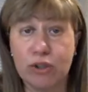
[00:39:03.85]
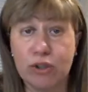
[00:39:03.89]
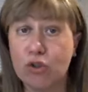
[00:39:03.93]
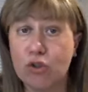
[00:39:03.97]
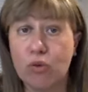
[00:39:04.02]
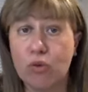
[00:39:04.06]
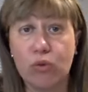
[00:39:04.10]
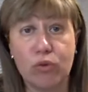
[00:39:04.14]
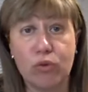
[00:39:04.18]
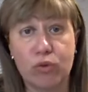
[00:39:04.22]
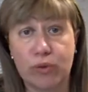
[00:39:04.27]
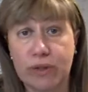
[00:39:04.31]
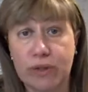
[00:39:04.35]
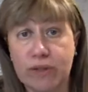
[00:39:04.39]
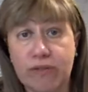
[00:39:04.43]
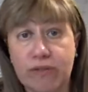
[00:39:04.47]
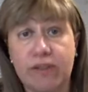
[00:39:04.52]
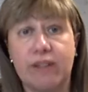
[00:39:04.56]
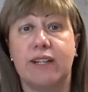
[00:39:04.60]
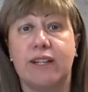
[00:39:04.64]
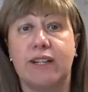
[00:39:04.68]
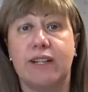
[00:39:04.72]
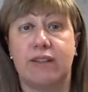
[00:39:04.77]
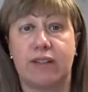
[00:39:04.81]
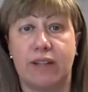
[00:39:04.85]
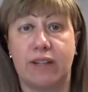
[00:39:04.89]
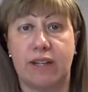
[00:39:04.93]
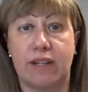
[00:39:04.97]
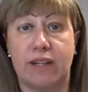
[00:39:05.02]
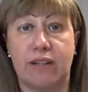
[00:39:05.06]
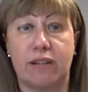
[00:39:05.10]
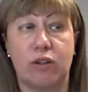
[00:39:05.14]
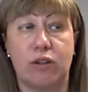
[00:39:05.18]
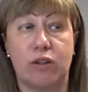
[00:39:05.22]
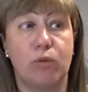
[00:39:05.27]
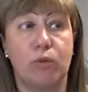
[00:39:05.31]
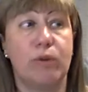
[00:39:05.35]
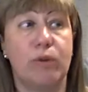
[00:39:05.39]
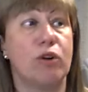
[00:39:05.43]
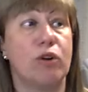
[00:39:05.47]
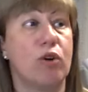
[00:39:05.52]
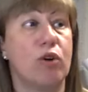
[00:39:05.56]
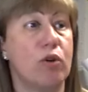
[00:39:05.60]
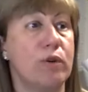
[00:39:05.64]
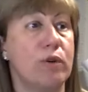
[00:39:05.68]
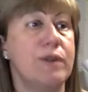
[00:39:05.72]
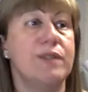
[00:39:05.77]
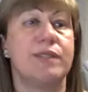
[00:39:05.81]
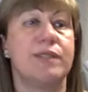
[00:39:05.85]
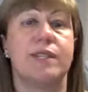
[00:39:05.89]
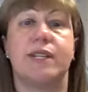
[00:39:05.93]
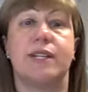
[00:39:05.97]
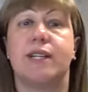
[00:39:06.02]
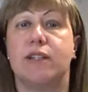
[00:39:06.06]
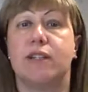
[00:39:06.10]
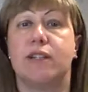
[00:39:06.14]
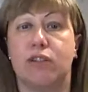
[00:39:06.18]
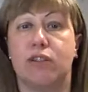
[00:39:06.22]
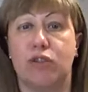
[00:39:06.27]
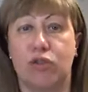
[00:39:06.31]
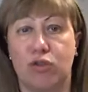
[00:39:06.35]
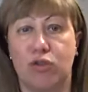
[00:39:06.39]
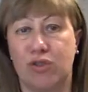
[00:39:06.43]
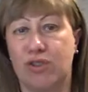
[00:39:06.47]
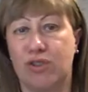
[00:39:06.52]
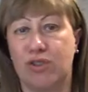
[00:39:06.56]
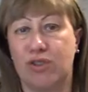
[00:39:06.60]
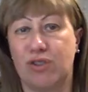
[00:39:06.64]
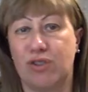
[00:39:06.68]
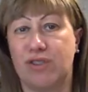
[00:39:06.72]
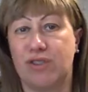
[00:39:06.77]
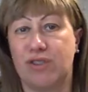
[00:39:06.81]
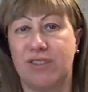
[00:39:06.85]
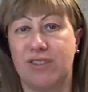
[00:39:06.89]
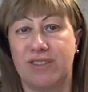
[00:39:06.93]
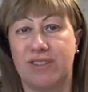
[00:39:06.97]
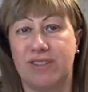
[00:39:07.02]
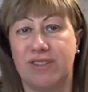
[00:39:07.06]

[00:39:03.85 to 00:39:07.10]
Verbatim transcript: we don't grieve anything. We're always seeking the good.